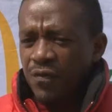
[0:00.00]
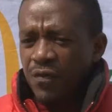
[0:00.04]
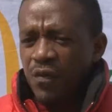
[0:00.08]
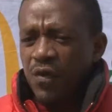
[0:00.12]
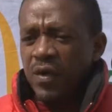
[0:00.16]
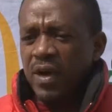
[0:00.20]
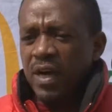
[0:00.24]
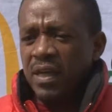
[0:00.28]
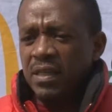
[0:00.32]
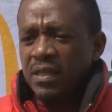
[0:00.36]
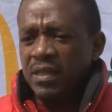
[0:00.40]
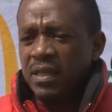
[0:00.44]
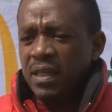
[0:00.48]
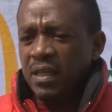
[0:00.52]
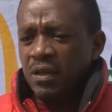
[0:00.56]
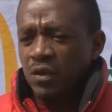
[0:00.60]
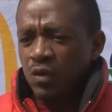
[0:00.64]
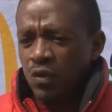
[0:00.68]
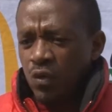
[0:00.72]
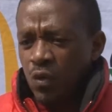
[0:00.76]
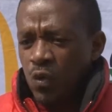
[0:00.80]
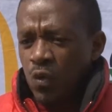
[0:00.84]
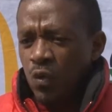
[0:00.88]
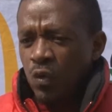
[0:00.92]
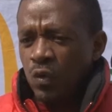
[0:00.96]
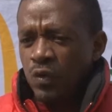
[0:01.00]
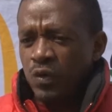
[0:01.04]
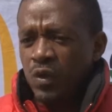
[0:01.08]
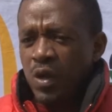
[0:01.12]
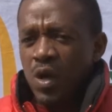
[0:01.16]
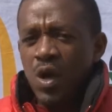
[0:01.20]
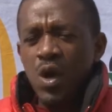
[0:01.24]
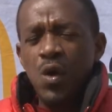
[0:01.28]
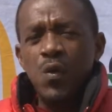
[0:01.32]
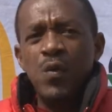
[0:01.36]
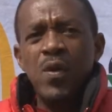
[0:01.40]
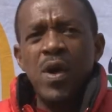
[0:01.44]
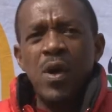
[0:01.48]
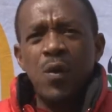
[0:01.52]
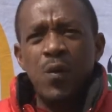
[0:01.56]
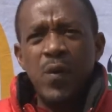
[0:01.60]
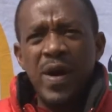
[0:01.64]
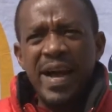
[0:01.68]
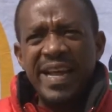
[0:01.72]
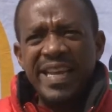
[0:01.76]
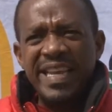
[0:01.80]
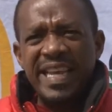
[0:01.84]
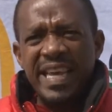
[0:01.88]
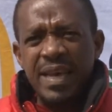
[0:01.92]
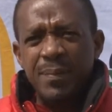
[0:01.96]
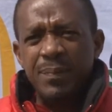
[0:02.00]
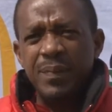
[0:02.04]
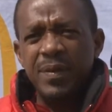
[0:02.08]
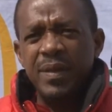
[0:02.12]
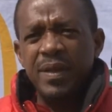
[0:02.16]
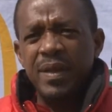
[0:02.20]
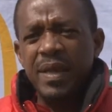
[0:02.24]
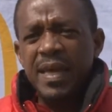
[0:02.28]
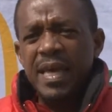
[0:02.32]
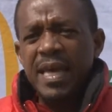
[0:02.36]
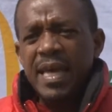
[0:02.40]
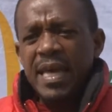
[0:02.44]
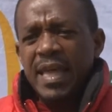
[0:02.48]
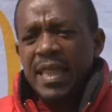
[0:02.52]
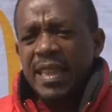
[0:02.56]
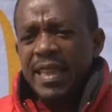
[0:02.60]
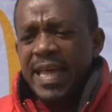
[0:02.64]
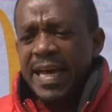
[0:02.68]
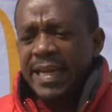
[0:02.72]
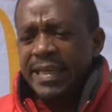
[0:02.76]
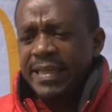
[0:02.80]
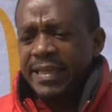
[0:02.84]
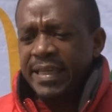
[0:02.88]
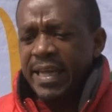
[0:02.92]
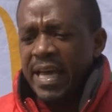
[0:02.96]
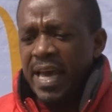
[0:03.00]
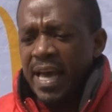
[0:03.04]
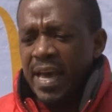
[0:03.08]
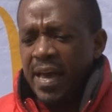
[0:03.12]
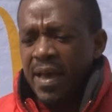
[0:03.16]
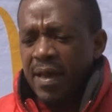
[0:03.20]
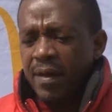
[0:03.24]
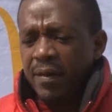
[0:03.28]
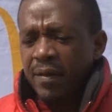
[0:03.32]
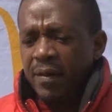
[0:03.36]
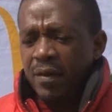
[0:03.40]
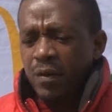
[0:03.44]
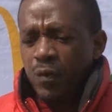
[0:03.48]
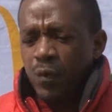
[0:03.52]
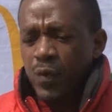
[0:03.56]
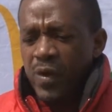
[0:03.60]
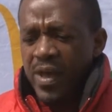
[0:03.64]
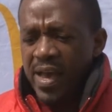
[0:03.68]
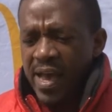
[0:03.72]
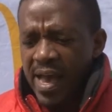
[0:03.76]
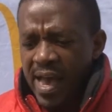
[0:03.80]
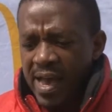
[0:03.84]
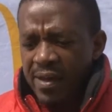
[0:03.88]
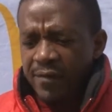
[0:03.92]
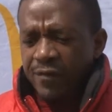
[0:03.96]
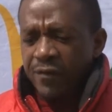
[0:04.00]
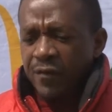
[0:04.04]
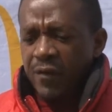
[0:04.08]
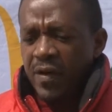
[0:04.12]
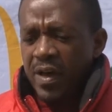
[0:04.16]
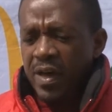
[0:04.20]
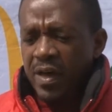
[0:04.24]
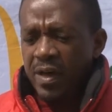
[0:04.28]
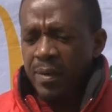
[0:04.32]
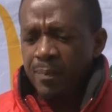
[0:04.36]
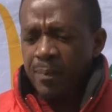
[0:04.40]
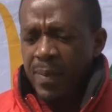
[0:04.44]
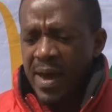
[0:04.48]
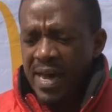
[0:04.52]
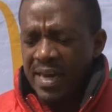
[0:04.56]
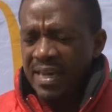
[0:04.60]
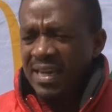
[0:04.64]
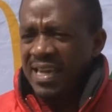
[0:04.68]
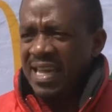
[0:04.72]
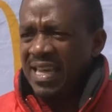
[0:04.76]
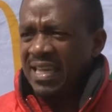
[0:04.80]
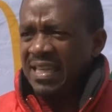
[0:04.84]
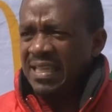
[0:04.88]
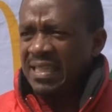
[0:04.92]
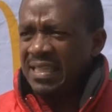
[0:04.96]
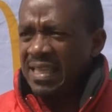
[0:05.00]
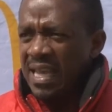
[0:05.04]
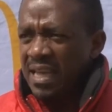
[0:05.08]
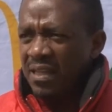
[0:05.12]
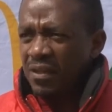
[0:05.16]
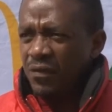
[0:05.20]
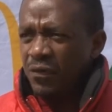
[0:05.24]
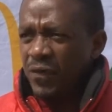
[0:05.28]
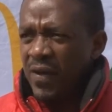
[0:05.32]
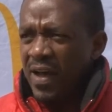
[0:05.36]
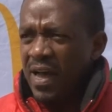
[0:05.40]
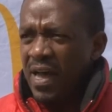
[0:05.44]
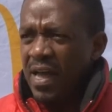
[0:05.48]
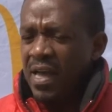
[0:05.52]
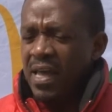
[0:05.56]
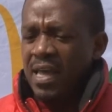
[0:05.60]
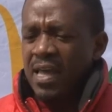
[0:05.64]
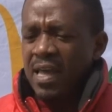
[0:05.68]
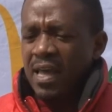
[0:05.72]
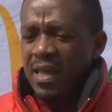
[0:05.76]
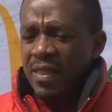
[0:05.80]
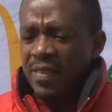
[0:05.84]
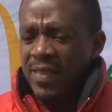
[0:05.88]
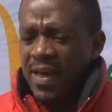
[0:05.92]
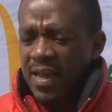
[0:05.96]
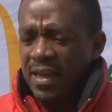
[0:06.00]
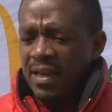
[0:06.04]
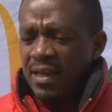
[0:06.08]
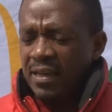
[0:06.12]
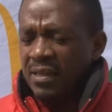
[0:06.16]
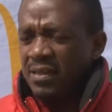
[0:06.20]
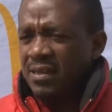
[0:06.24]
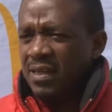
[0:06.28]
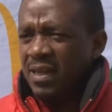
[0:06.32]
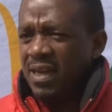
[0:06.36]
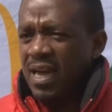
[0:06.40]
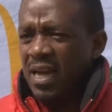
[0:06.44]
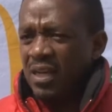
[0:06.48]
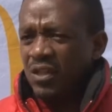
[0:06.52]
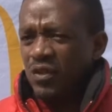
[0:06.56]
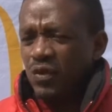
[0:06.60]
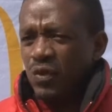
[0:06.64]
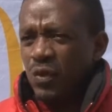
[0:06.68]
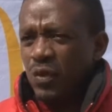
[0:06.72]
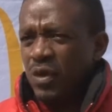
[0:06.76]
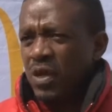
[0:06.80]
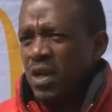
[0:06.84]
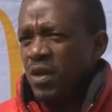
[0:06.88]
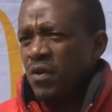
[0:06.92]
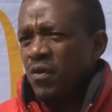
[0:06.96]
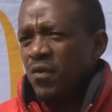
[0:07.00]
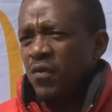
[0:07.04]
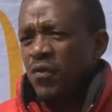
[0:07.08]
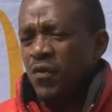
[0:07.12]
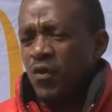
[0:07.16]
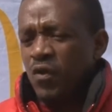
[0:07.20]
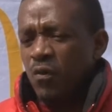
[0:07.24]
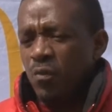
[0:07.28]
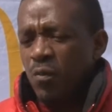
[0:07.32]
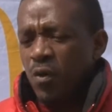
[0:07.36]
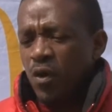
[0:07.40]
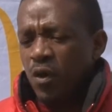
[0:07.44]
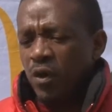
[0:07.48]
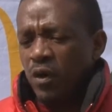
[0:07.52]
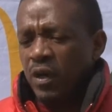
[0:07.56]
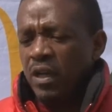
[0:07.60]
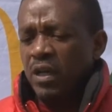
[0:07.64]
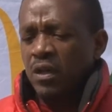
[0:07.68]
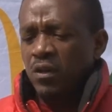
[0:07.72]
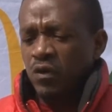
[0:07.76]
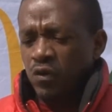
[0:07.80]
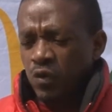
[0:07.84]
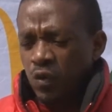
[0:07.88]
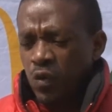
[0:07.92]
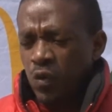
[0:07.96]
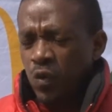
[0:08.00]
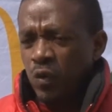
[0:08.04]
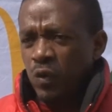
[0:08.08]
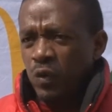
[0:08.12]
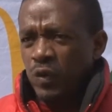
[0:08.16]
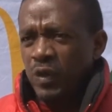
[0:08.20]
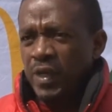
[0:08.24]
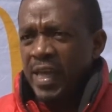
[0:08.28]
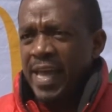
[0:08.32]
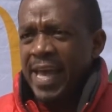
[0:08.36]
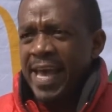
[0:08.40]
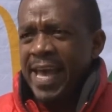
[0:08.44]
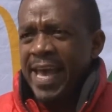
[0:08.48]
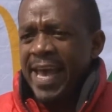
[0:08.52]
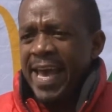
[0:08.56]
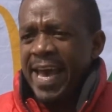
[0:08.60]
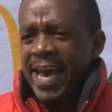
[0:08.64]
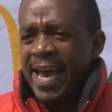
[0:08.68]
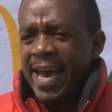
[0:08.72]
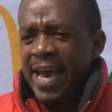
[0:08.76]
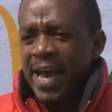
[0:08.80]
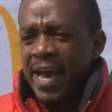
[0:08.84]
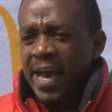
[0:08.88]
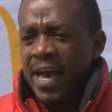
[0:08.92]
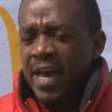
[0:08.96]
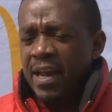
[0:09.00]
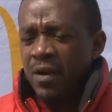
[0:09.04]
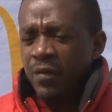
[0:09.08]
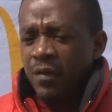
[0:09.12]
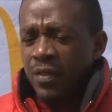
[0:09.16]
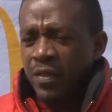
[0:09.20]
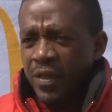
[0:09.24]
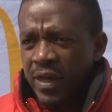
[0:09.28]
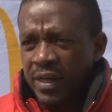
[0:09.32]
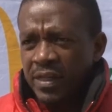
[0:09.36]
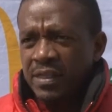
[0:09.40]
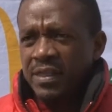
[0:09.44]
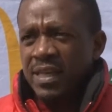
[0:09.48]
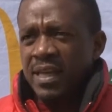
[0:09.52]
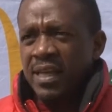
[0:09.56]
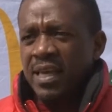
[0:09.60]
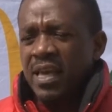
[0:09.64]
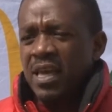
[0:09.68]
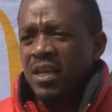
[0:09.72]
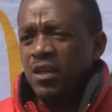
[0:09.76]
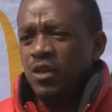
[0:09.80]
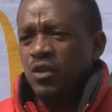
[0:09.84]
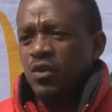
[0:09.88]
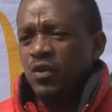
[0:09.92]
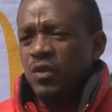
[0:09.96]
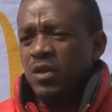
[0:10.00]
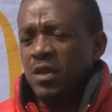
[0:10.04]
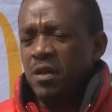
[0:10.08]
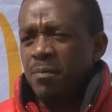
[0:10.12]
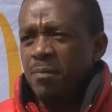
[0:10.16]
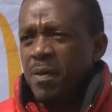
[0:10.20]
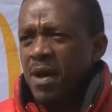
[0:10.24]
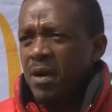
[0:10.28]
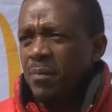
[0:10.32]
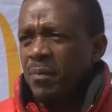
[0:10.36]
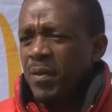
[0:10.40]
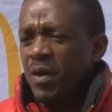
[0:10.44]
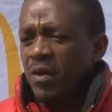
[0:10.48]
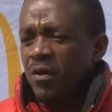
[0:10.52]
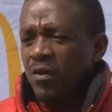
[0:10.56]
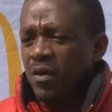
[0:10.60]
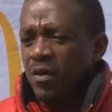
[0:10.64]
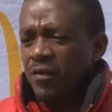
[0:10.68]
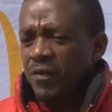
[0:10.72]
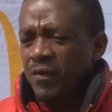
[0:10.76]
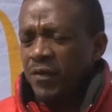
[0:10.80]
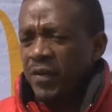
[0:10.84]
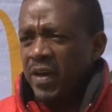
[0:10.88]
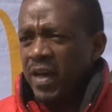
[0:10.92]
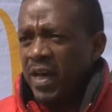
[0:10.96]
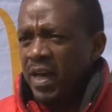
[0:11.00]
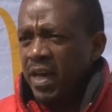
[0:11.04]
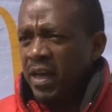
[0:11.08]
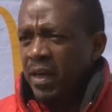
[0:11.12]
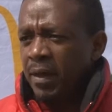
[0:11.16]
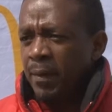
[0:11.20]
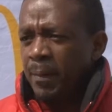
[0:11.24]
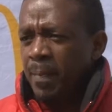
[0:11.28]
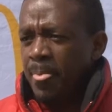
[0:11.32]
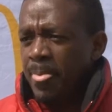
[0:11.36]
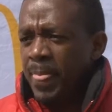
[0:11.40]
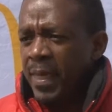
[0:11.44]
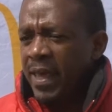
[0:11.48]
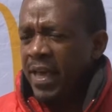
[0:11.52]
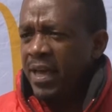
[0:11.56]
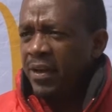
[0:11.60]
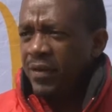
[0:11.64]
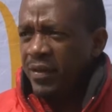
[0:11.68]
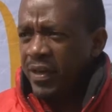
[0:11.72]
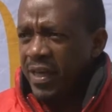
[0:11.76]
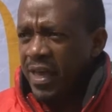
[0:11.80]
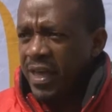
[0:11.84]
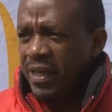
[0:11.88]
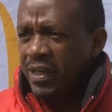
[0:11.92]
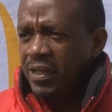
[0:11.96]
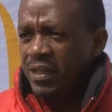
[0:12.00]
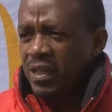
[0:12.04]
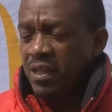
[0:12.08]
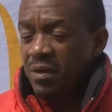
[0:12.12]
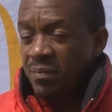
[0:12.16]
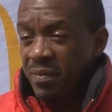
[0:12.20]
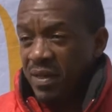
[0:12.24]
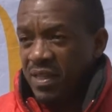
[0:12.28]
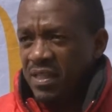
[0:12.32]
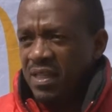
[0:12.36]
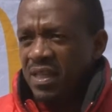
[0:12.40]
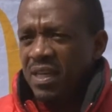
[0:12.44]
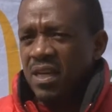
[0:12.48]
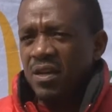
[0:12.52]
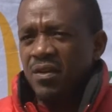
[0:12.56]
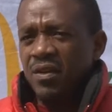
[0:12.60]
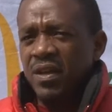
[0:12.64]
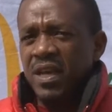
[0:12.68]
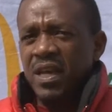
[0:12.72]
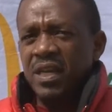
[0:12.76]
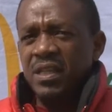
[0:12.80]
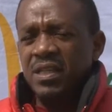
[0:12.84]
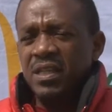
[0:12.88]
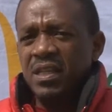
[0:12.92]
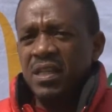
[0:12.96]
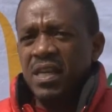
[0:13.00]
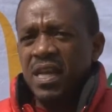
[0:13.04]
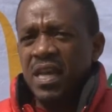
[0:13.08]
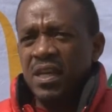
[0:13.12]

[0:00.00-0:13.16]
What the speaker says: focus in schools. We are quite happy that we have a partner in SASFA that is a custodian of football in schools. And thanks again to the Department of Education, Basic Education,